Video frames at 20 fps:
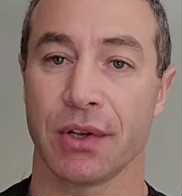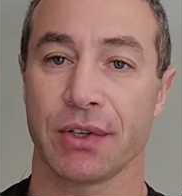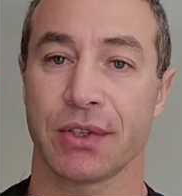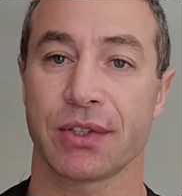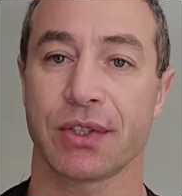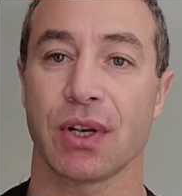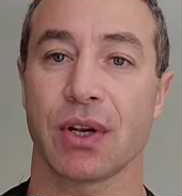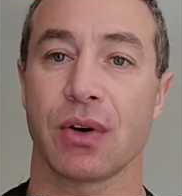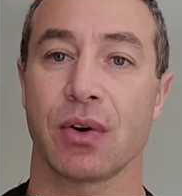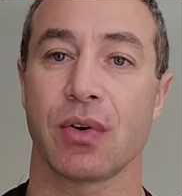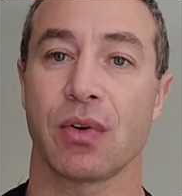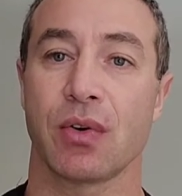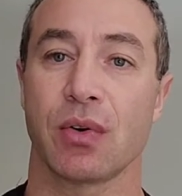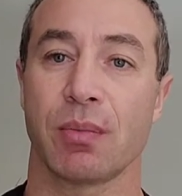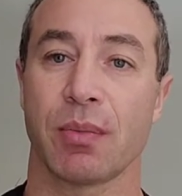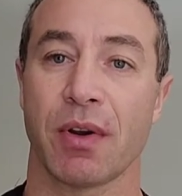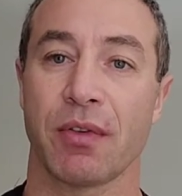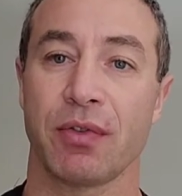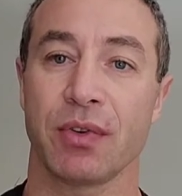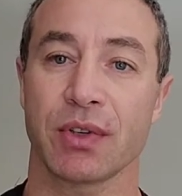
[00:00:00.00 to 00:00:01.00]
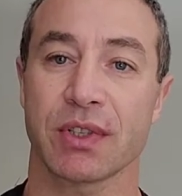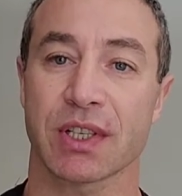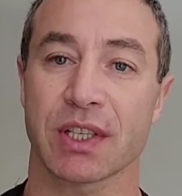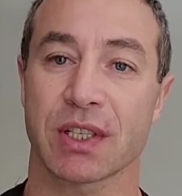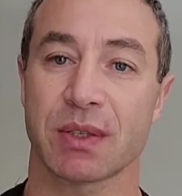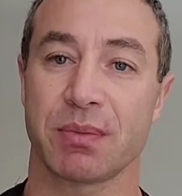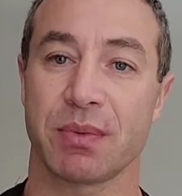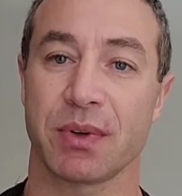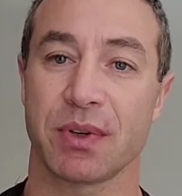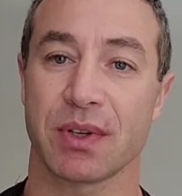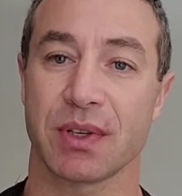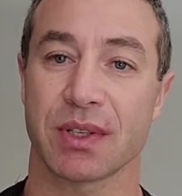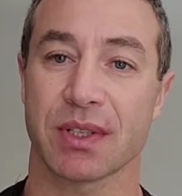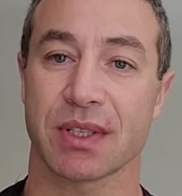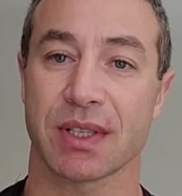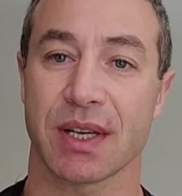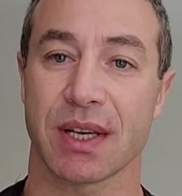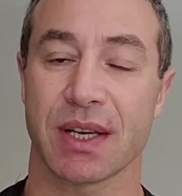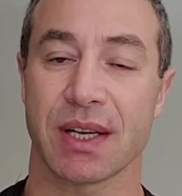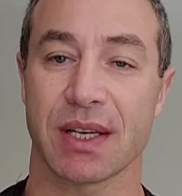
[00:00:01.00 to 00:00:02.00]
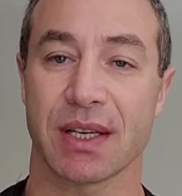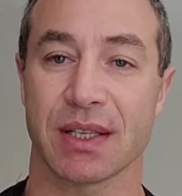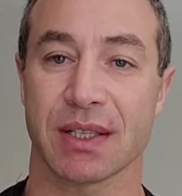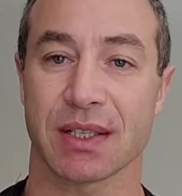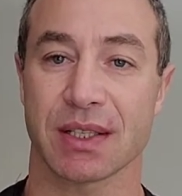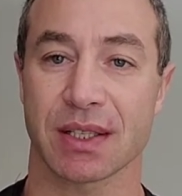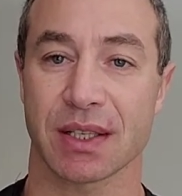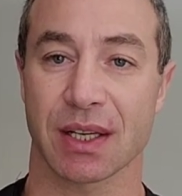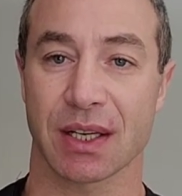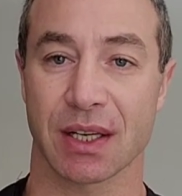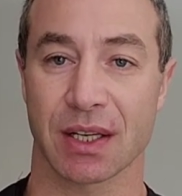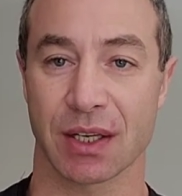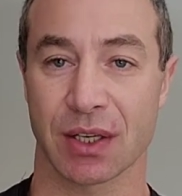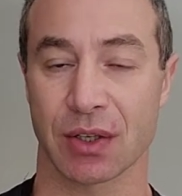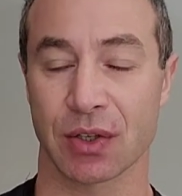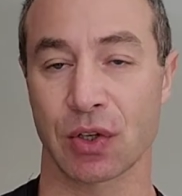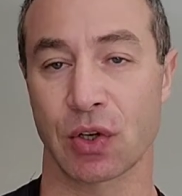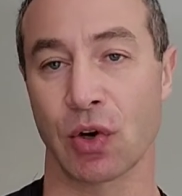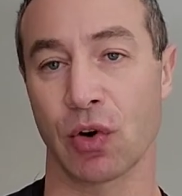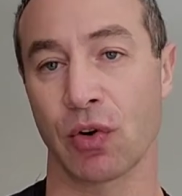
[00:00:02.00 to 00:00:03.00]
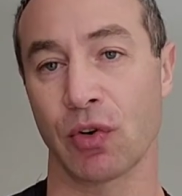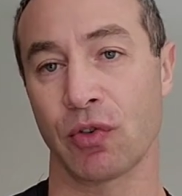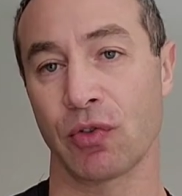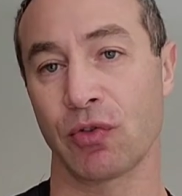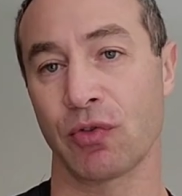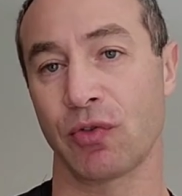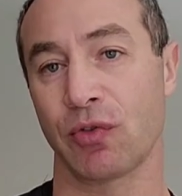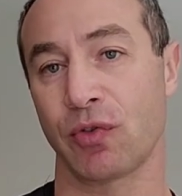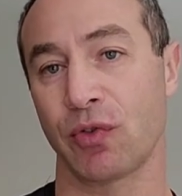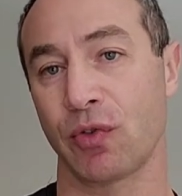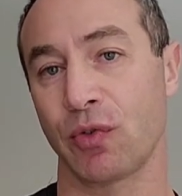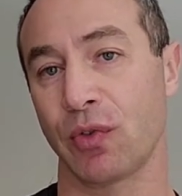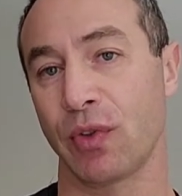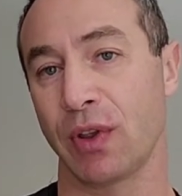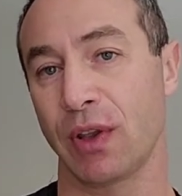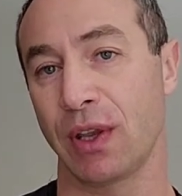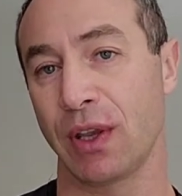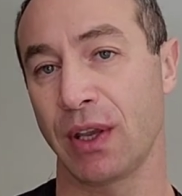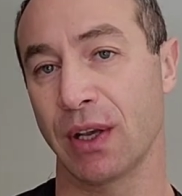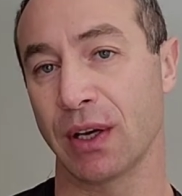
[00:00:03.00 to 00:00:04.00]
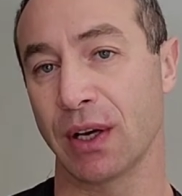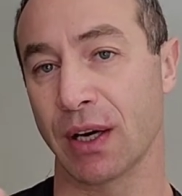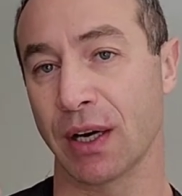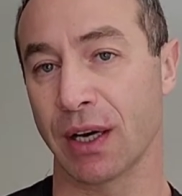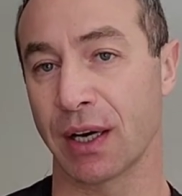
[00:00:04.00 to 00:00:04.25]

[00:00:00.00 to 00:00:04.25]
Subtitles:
So my first experience is going through the